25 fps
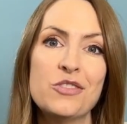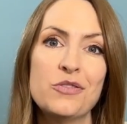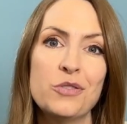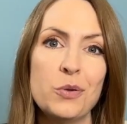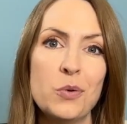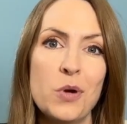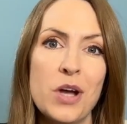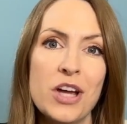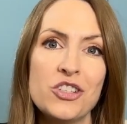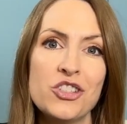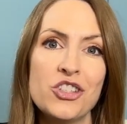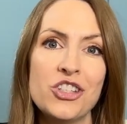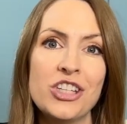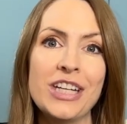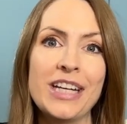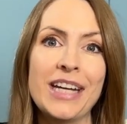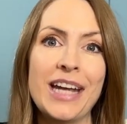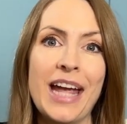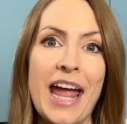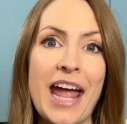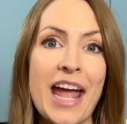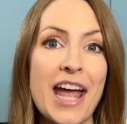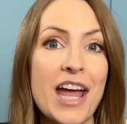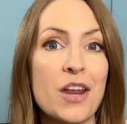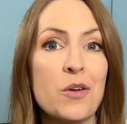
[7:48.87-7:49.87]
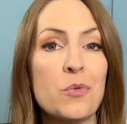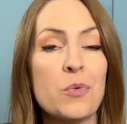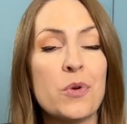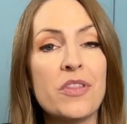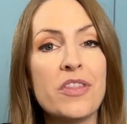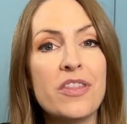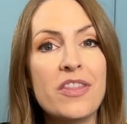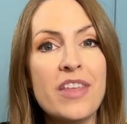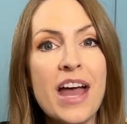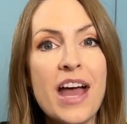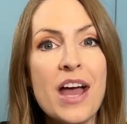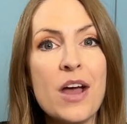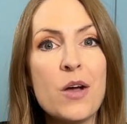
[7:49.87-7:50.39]
for watching, and with
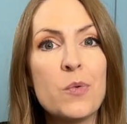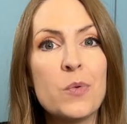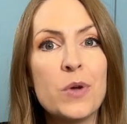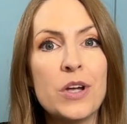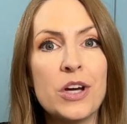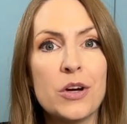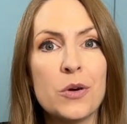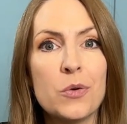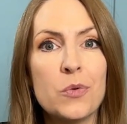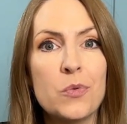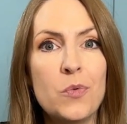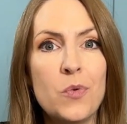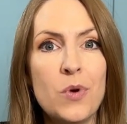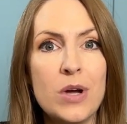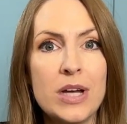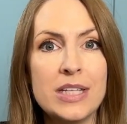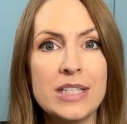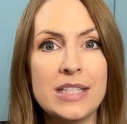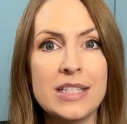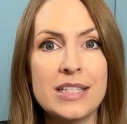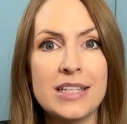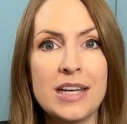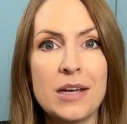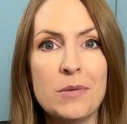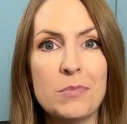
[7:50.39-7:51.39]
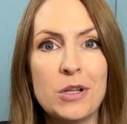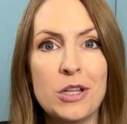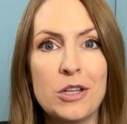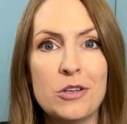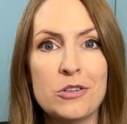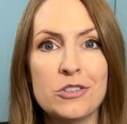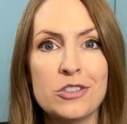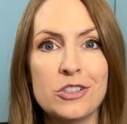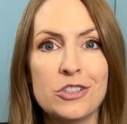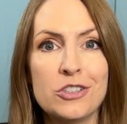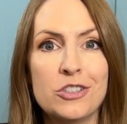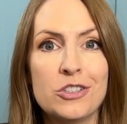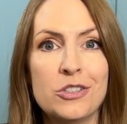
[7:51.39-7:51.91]
that, we are one step
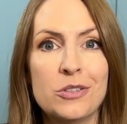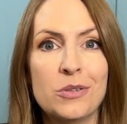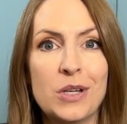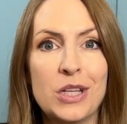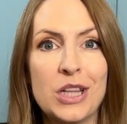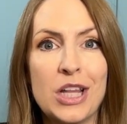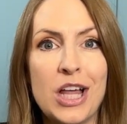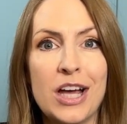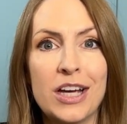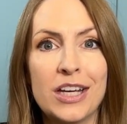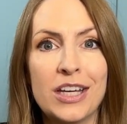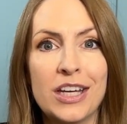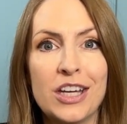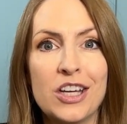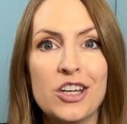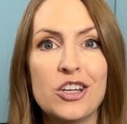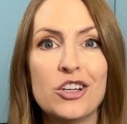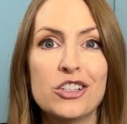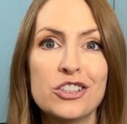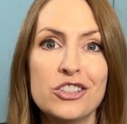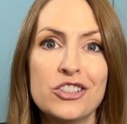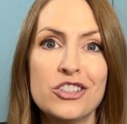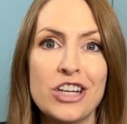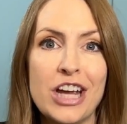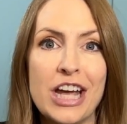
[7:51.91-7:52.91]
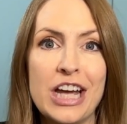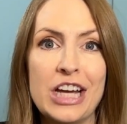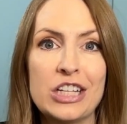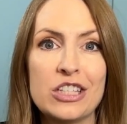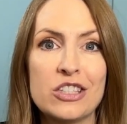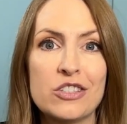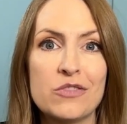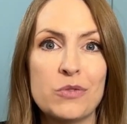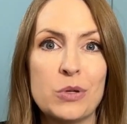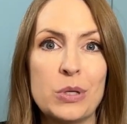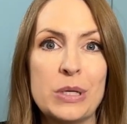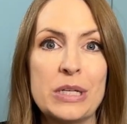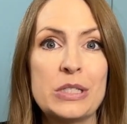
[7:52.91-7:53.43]
closer to unlocking your child's
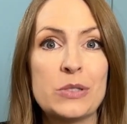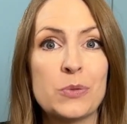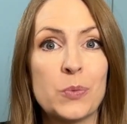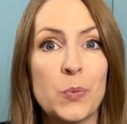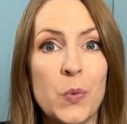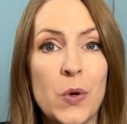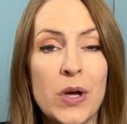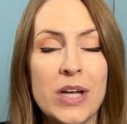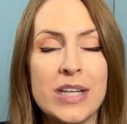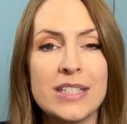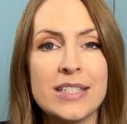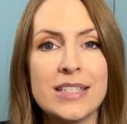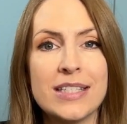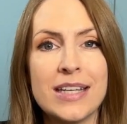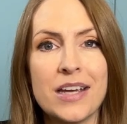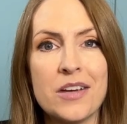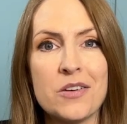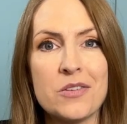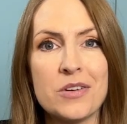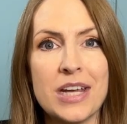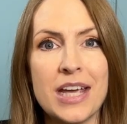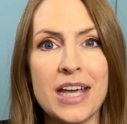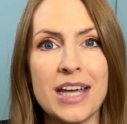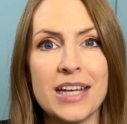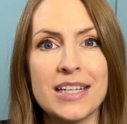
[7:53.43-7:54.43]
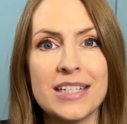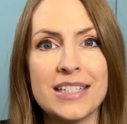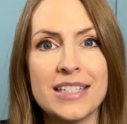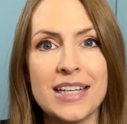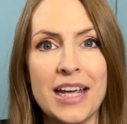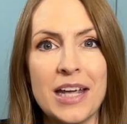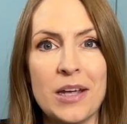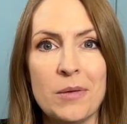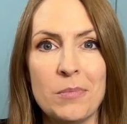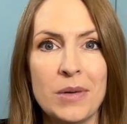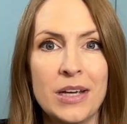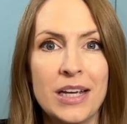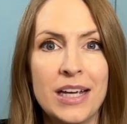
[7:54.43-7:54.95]
voice one sound at a
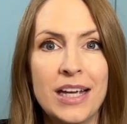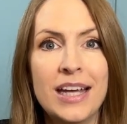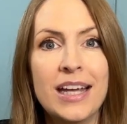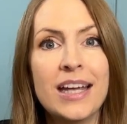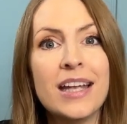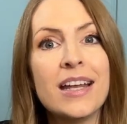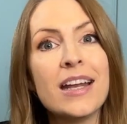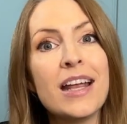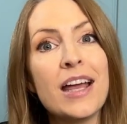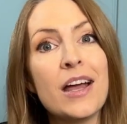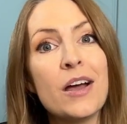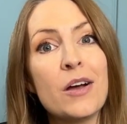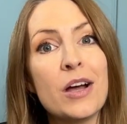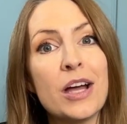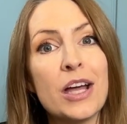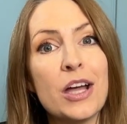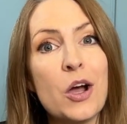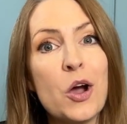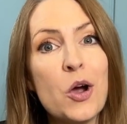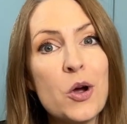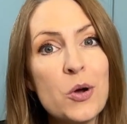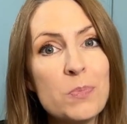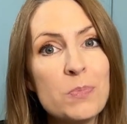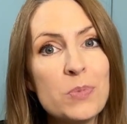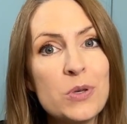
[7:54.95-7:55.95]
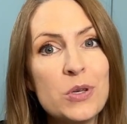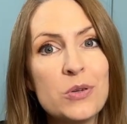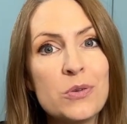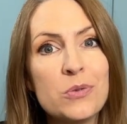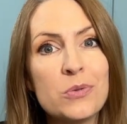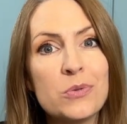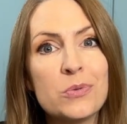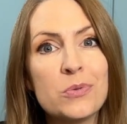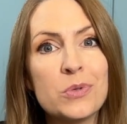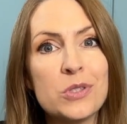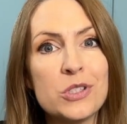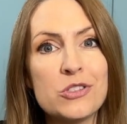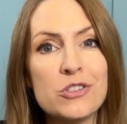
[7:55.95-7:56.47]
time. Now, I hope
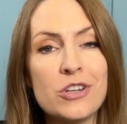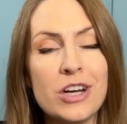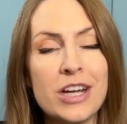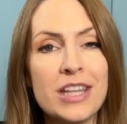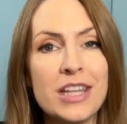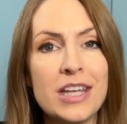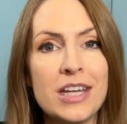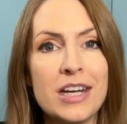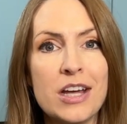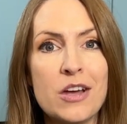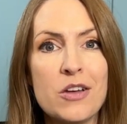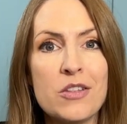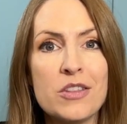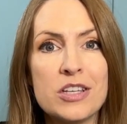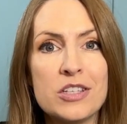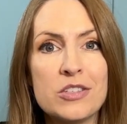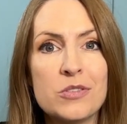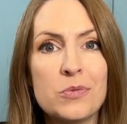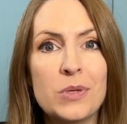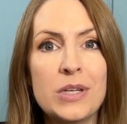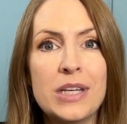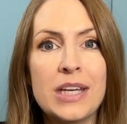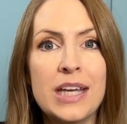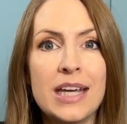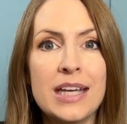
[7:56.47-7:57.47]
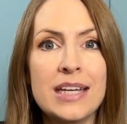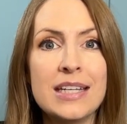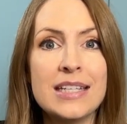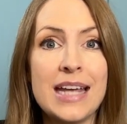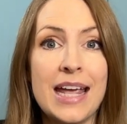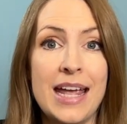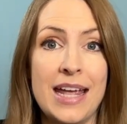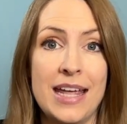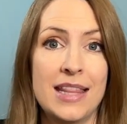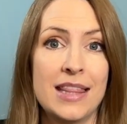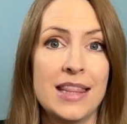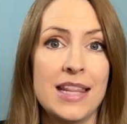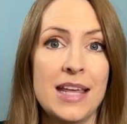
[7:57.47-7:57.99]
you will try that out this weekend,
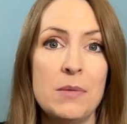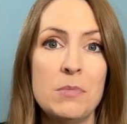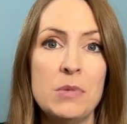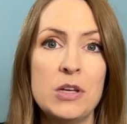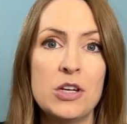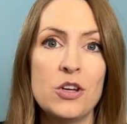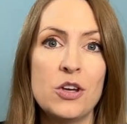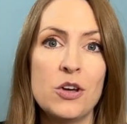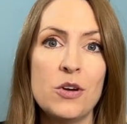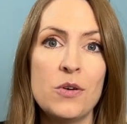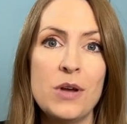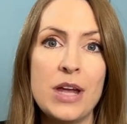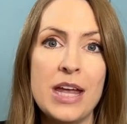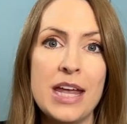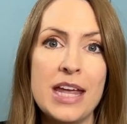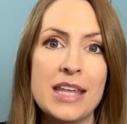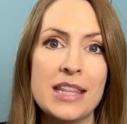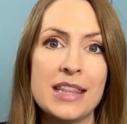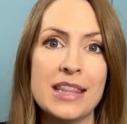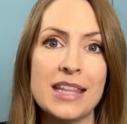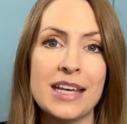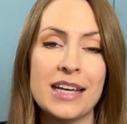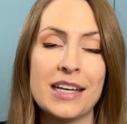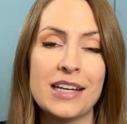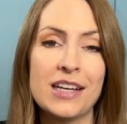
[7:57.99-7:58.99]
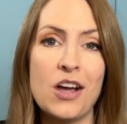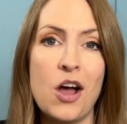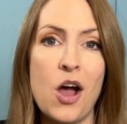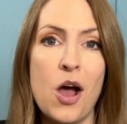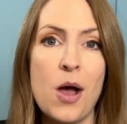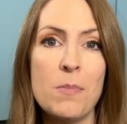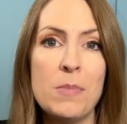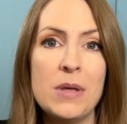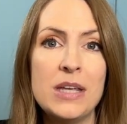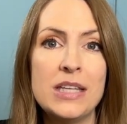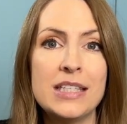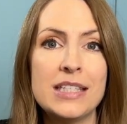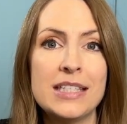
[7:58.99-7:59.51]
and let me know in the
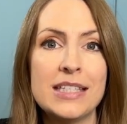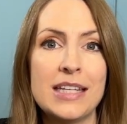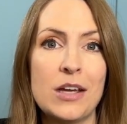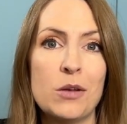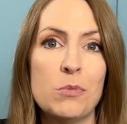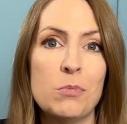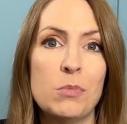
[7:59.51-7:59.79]
comments down